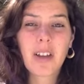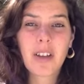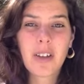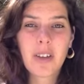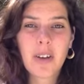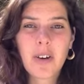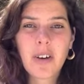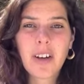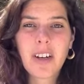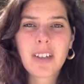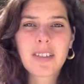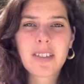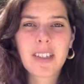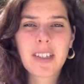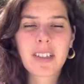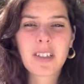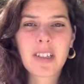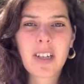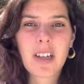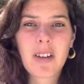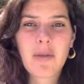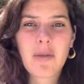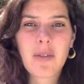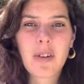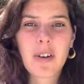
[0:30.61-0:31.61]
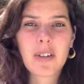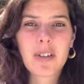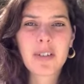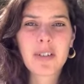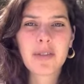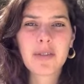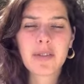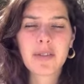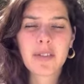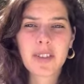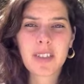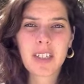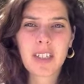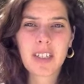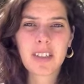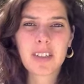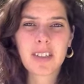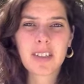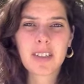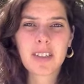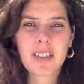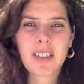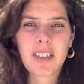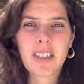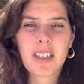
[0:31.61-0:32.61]
Yoga is actually one of
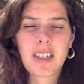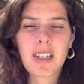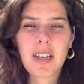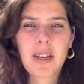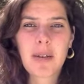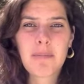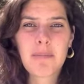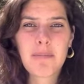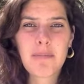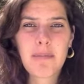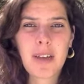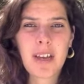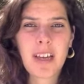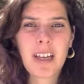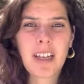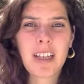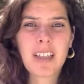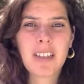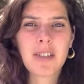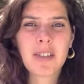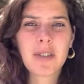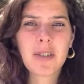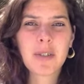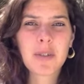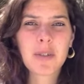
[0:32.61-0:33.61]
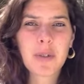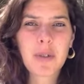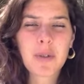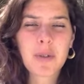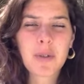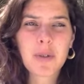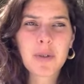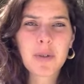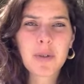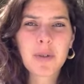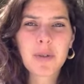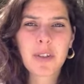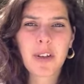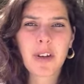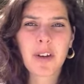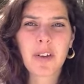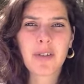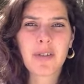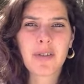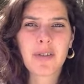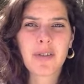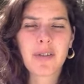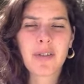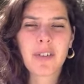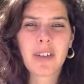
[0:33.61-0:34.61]
6 main schools of
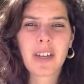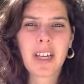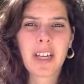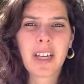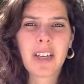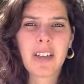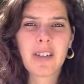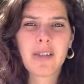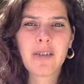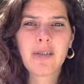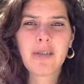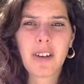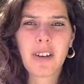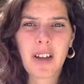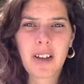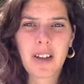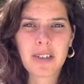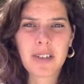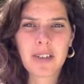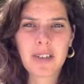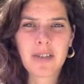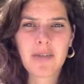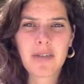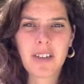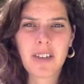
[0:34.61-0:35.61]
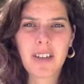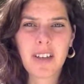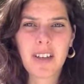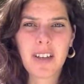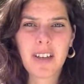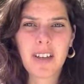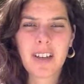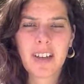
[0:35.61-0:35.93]
Hindu philosophy.